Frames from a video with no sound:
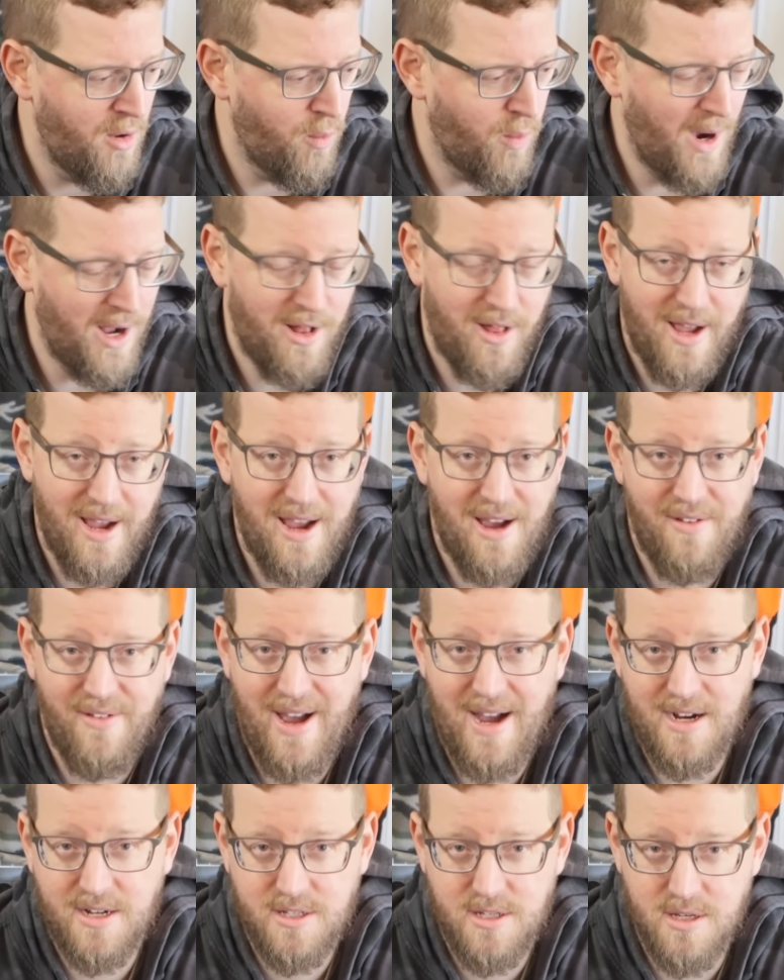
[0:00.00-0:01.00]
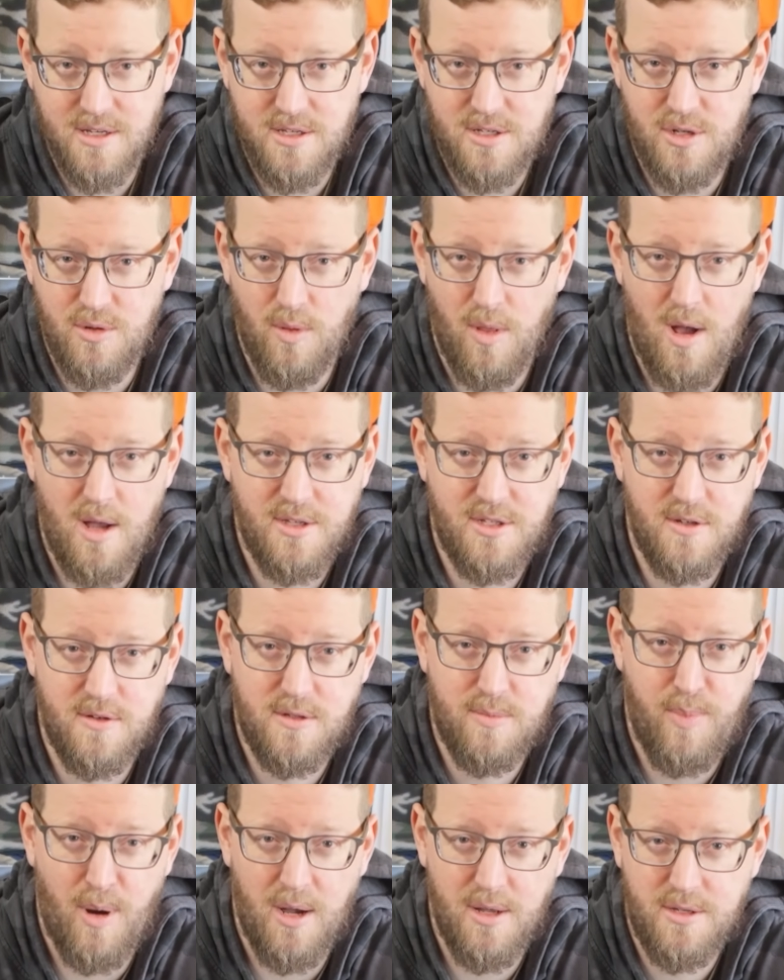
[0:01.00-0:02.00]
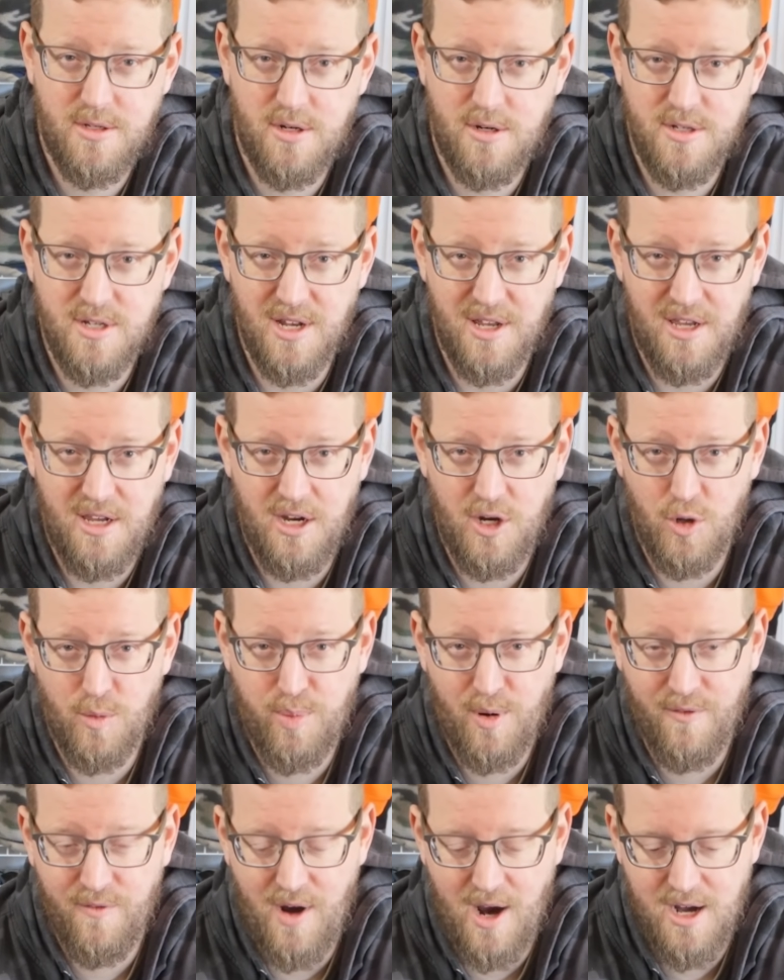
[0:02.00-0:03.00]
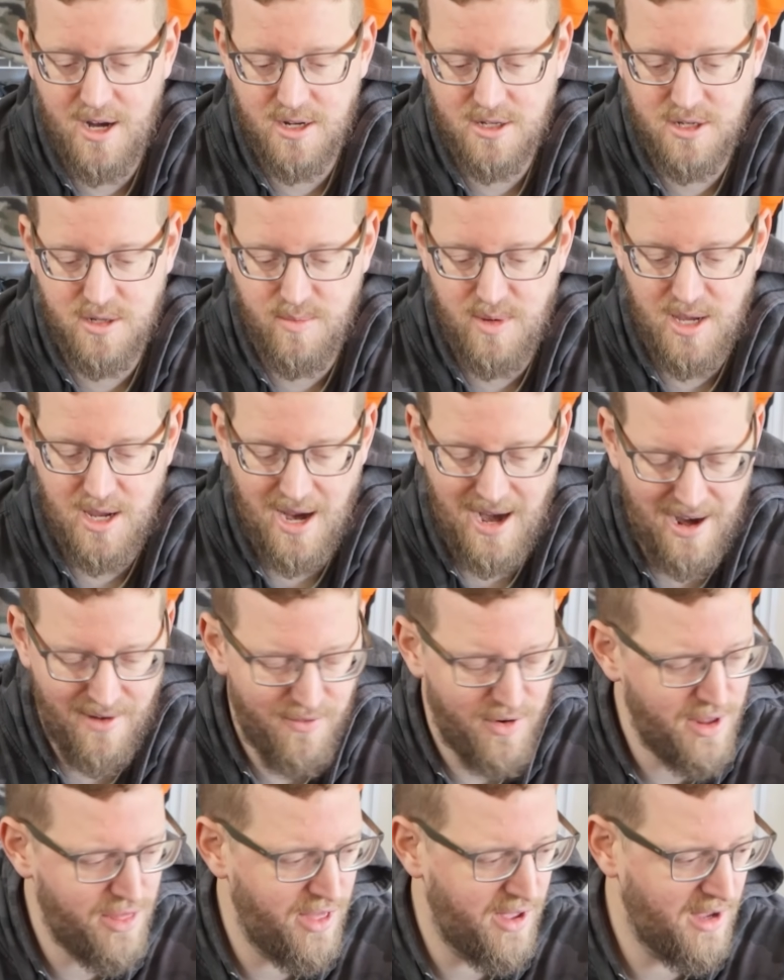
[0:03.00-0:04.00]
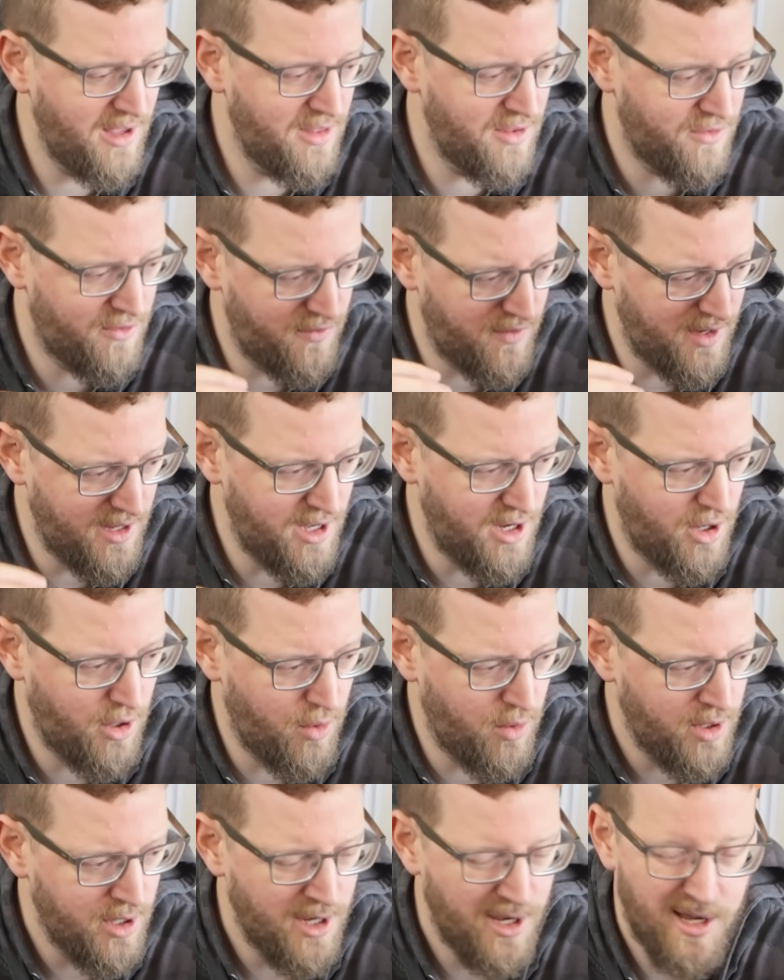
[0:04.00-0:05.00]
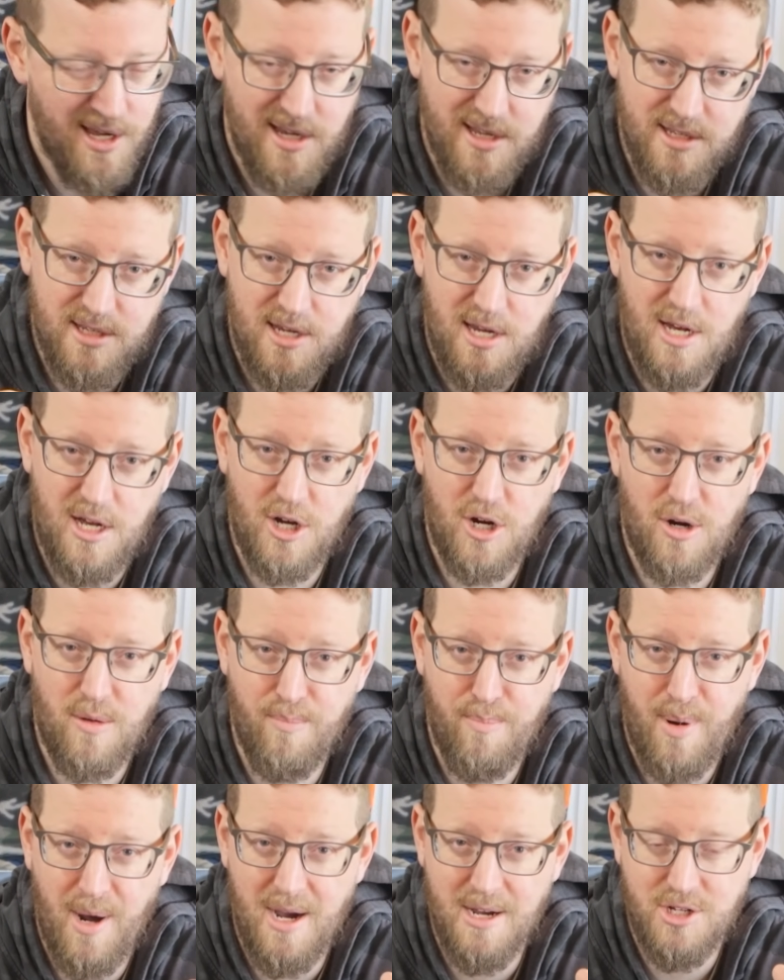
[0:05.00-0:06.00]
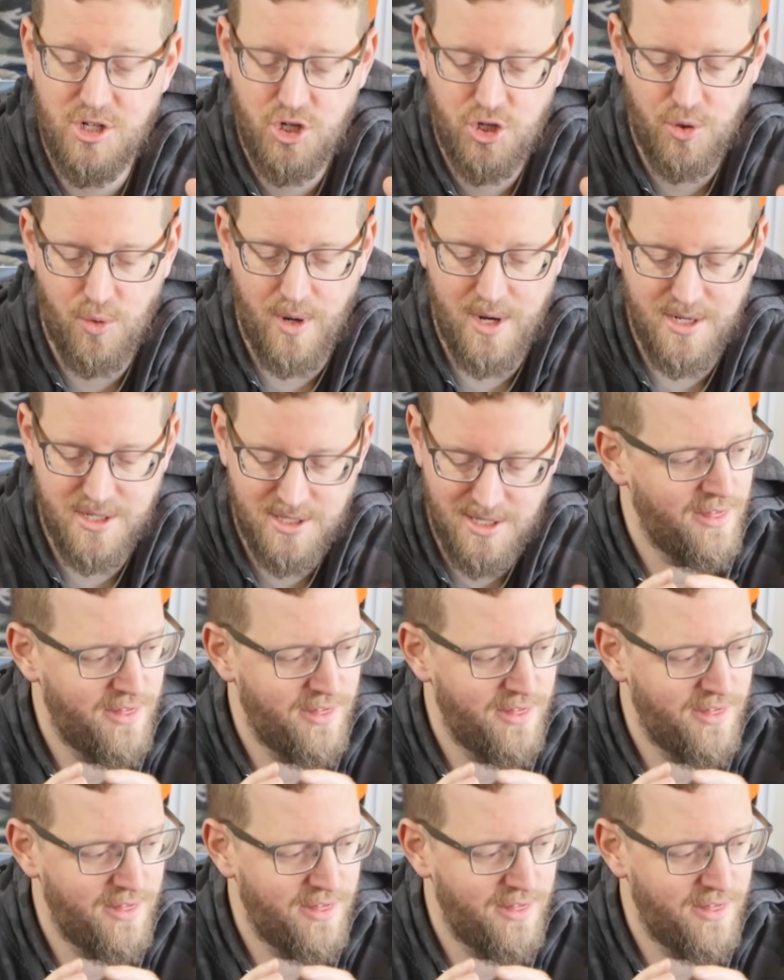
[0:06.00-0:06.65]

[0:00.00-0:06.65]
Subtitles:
While I have access to lots of sponsors and gear provided to me, everything in this video is here by choice.